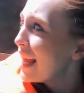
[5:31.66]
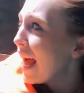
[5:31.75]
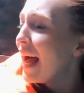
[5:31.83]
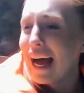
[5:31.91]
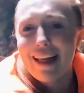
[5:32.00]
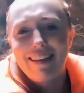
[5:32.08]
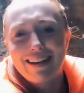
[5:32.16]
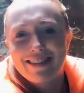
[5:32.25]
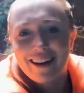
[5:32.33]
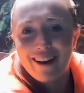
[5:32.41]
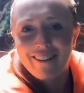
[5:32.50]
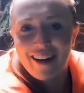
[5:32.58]
Yeah, I think
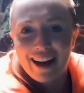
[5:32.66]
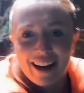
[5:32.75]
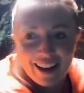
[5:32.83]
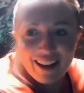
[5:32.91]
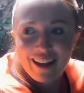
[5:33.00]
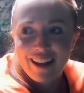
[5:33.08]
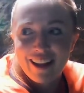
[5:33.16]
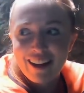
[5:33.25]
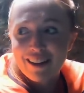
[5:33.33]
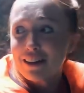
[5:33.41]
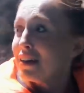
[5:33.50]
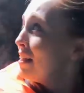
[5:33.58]
so, right? You did
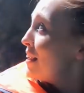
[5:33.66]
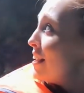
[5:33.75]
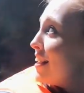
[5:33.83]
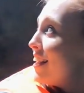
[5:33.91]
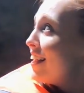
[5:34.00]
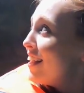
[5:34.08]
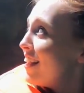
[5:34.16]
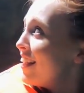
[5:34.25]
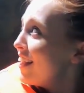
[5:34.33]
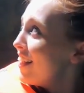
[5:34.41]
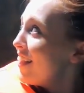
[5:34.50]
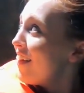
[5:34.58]
so much higher at
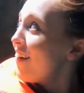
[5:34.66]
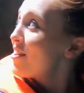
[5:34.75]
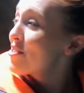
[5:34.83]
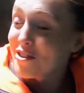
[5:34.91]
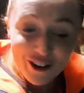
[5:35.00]
Kawasan Falls.